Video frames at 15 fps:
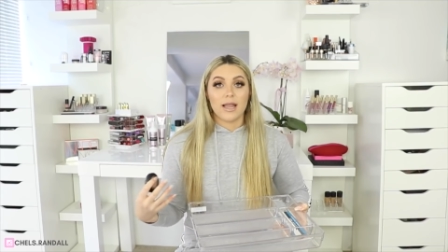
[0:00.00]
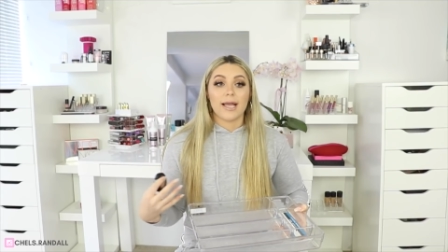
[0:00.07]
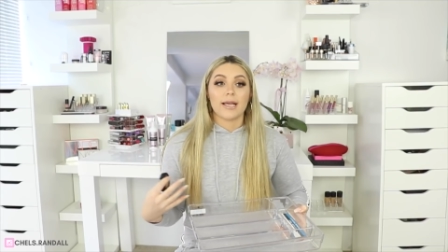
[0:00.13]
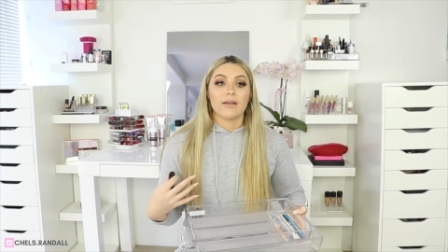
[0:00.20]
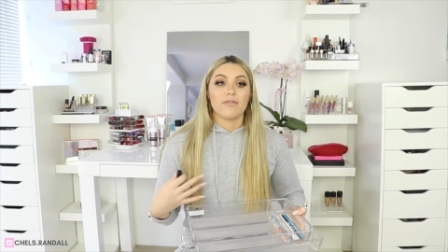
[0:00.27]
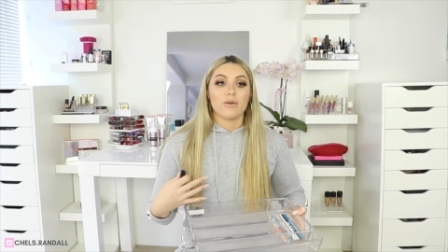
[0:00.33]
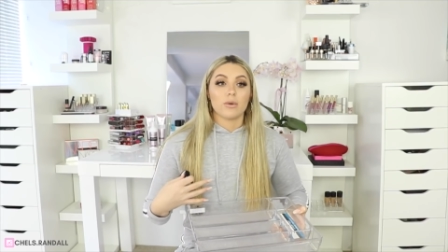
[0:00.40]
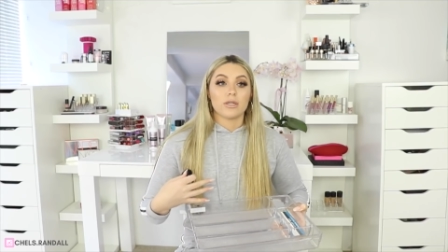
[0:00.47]
like
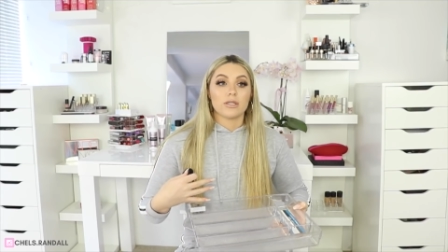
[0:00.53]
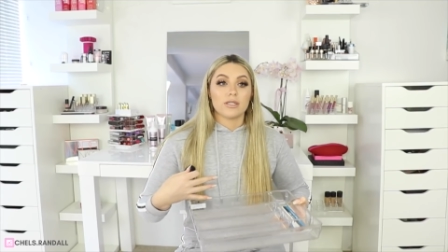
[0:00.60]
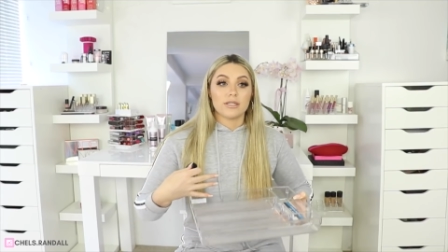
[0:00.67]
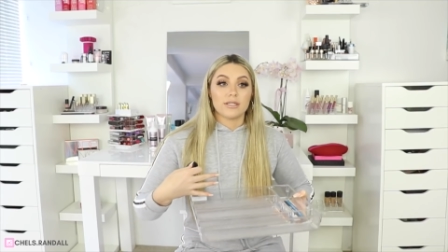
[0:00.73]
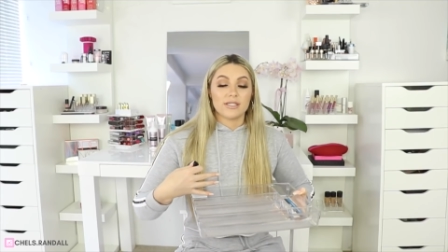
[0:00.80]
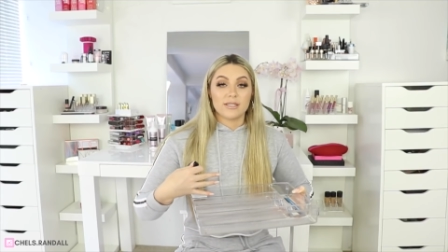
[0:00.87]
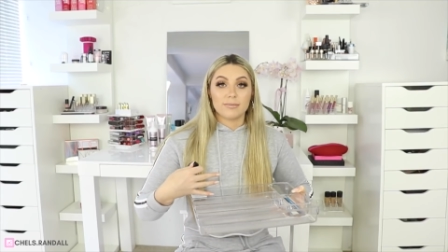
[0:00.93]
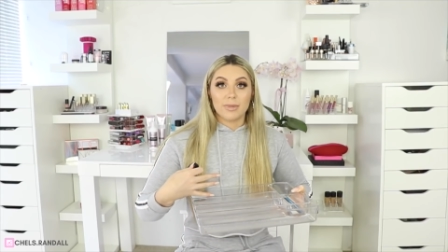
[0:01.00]
if you wanted to
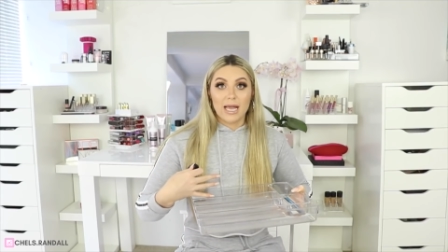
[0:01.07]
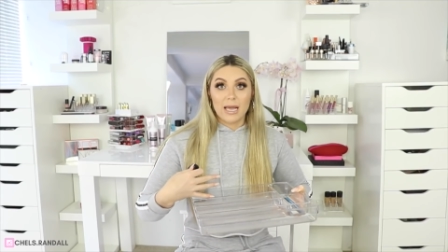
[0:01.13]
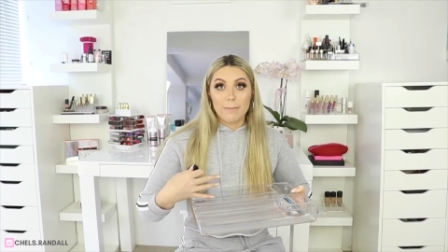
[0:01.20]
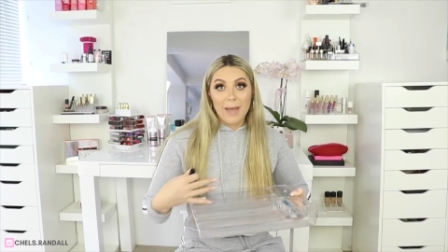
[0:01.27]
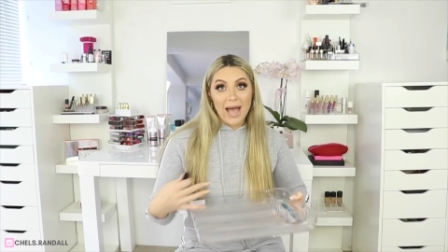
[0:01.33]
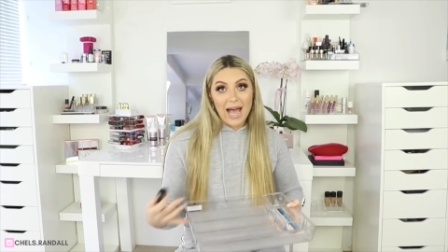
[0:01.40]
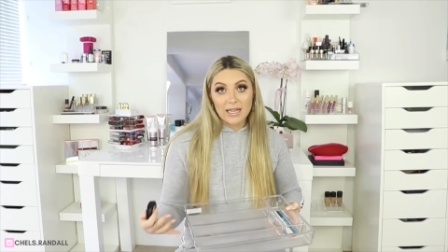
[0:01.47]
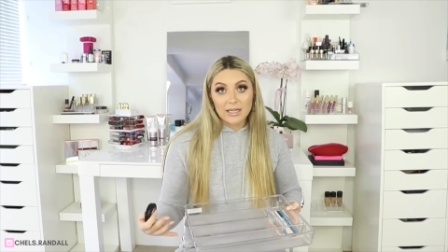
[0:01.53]
display
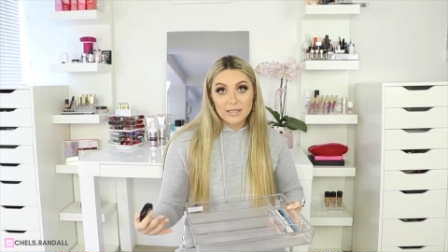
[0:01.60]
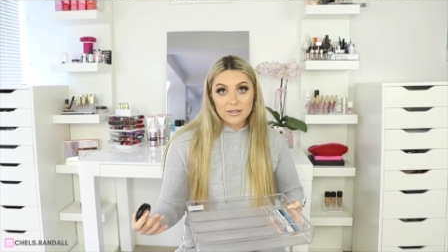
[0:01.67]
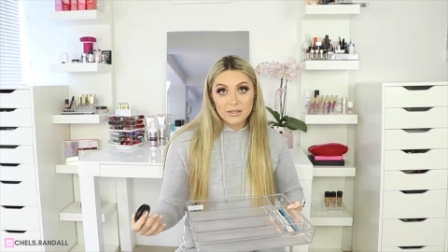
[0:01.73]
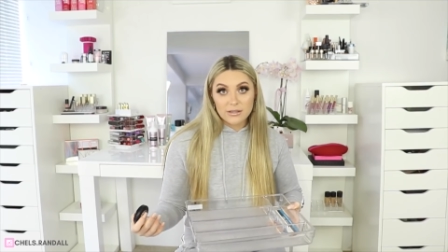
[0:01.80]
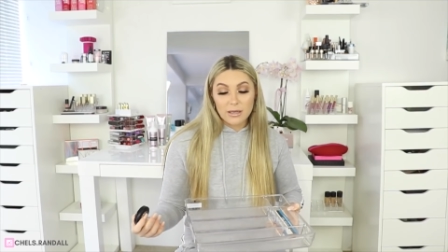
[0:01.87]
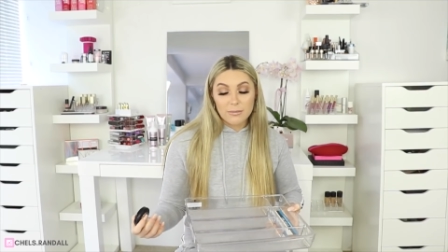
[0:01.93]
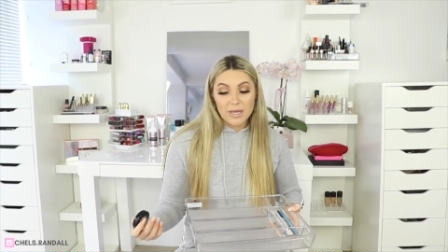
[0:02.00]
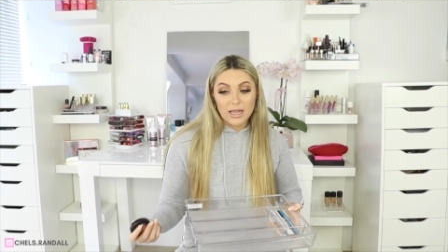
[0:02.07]
palettes
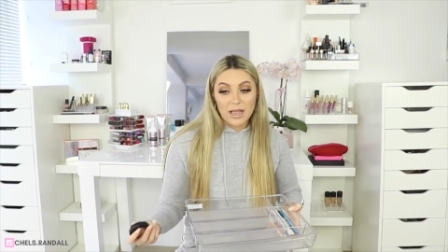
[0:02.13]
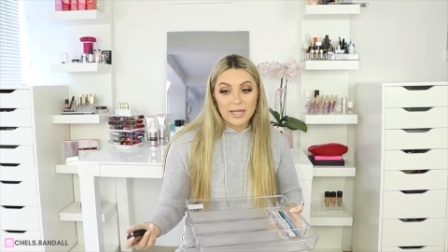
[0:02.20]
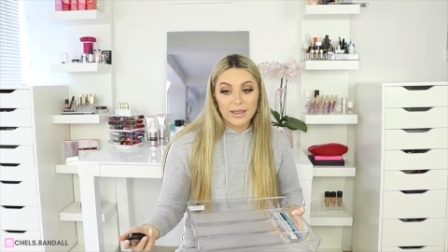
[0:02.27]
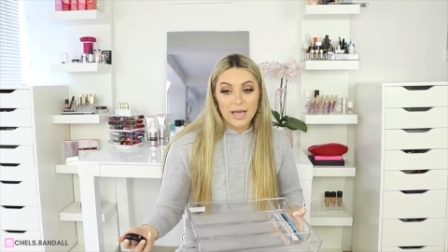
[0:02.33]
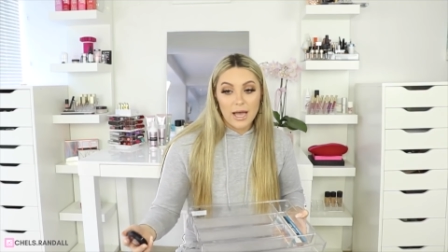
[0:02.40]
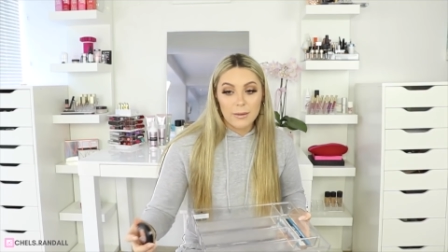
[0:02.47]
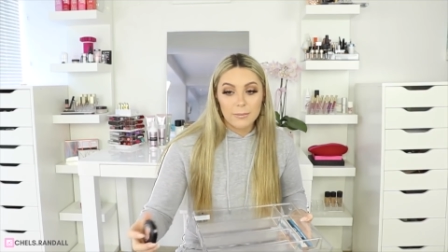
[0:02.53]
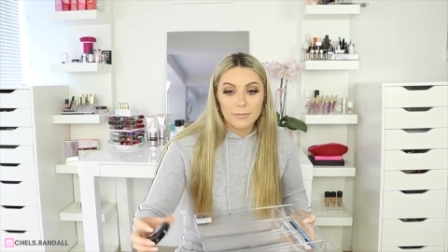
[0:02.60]
or something like
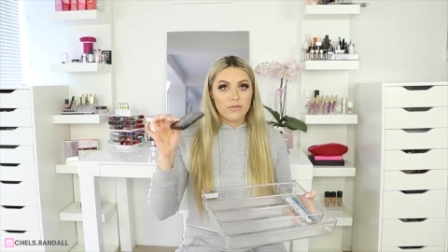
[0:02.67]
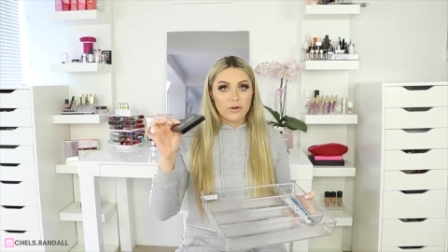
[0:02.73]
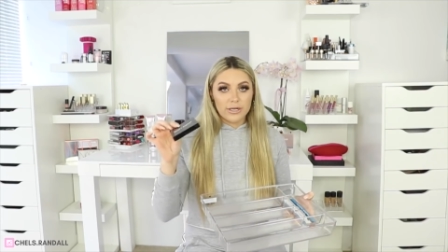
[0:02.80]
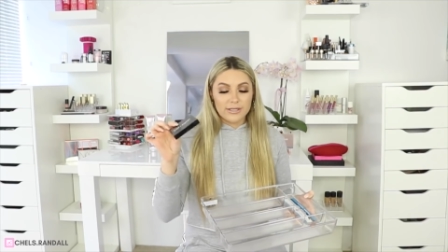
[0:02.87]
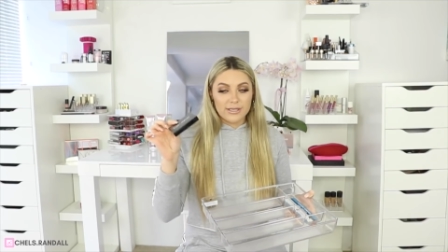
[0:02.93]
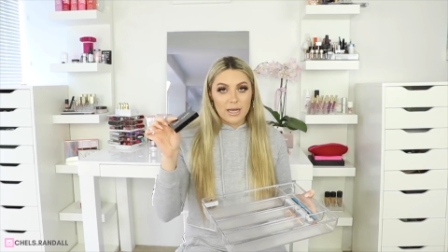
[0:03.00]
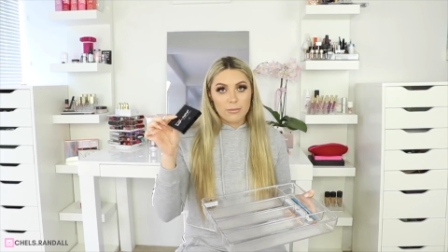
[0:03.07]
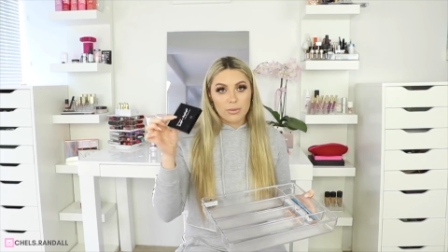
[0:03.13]
that. For
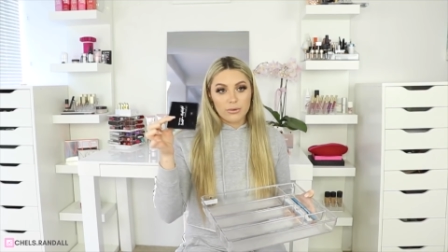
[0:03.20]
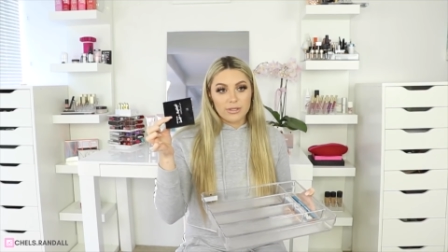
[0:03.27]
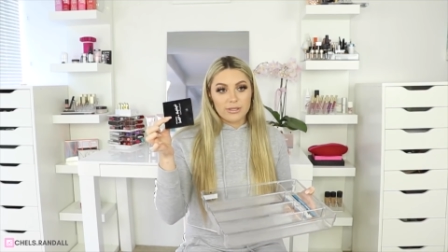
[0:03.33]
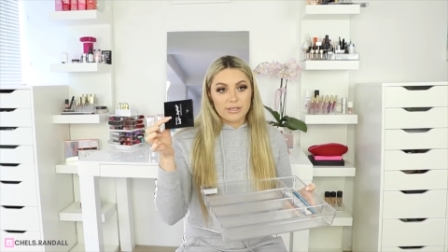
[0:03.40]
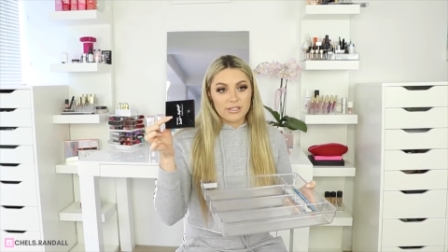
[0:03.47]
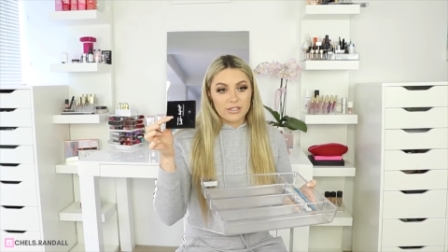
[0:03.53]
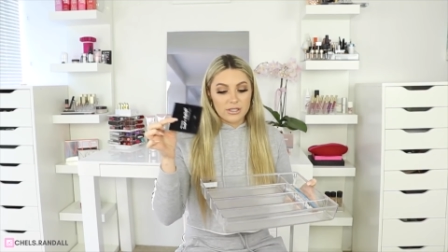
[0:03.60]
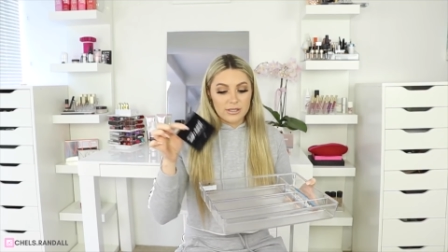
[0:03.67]
example,
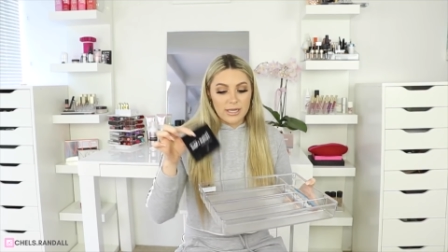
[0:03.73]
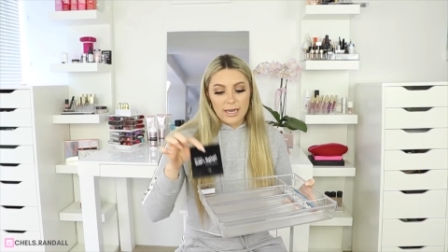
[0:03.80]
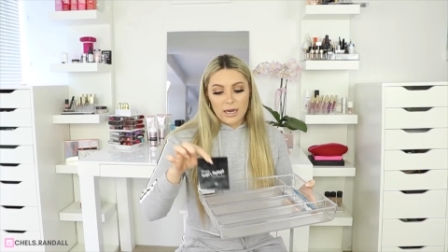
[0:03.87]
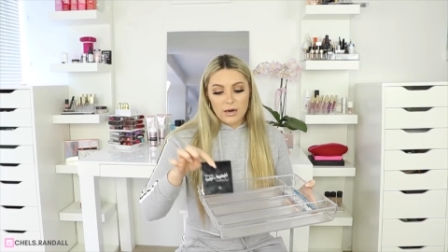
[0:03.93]
this is just like